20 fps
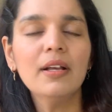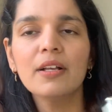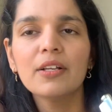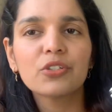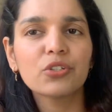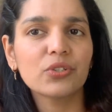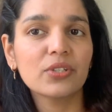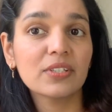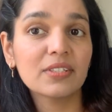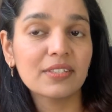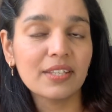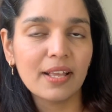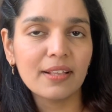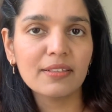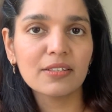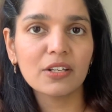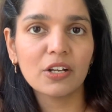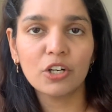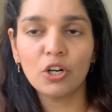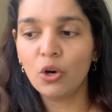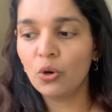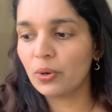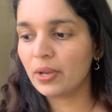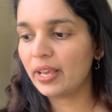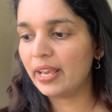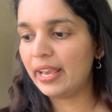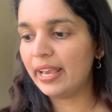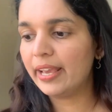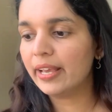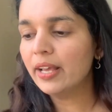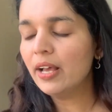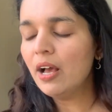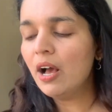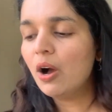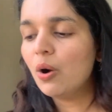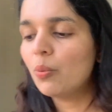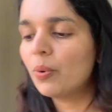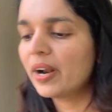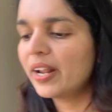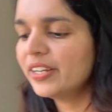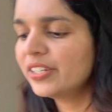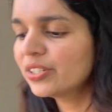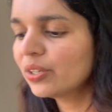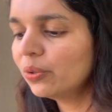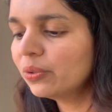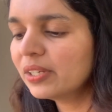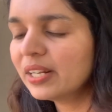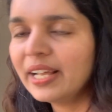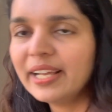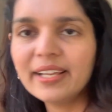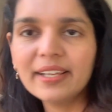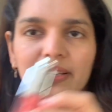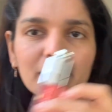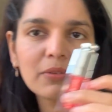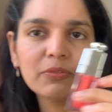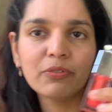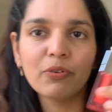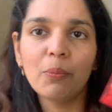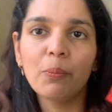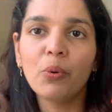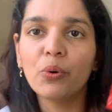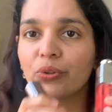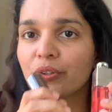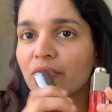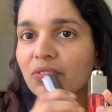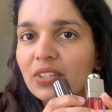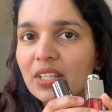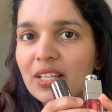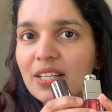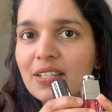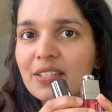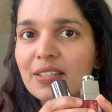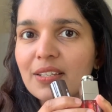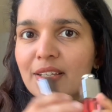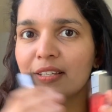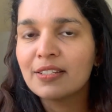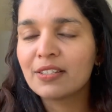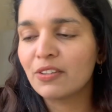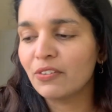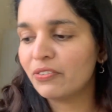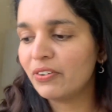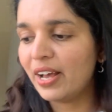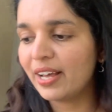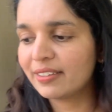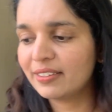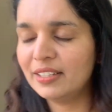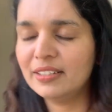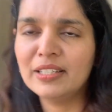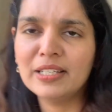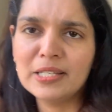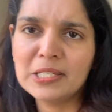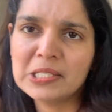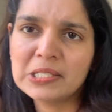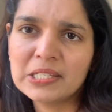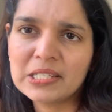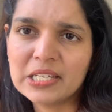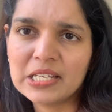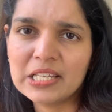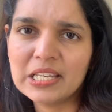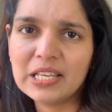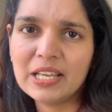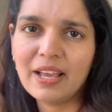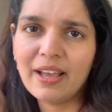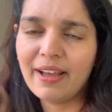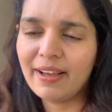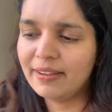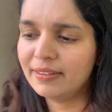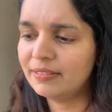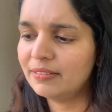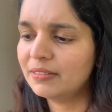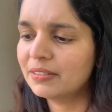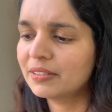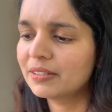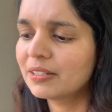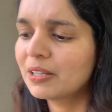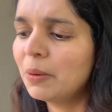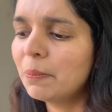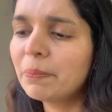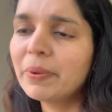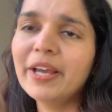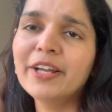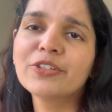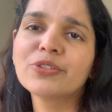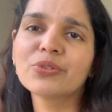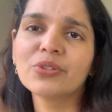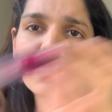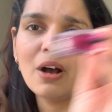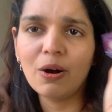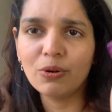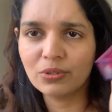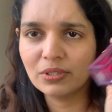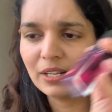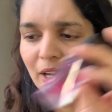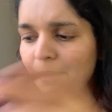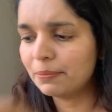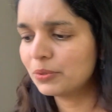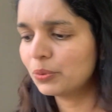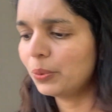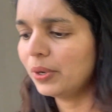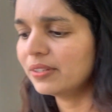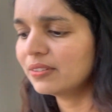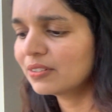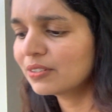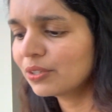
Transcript: So the scents are okay. What I don't like for both of these is the fact that they're sticky, and compared to the House Labs one.